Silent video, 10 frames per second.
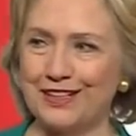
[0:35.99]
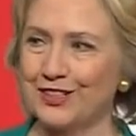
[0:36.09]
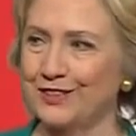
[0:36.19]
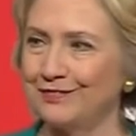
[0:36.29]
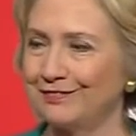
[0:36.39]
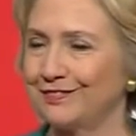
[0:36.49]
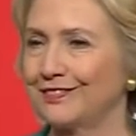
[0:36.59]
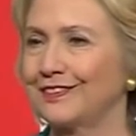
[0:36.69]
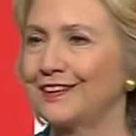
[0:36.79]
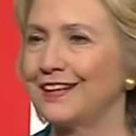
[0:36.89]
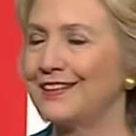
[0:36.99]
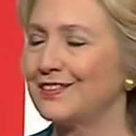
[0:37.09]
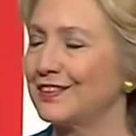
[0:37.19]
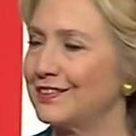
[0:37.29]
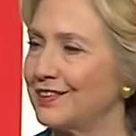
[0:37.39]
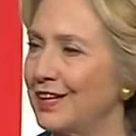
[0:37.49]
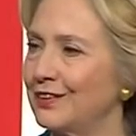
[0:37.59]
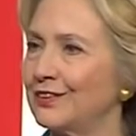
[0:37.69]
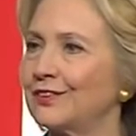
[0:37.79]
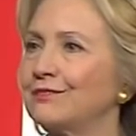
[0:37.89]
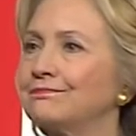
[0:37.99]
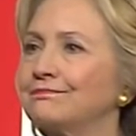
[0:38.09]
Hillary Clinton is acting as the de facto incumbent.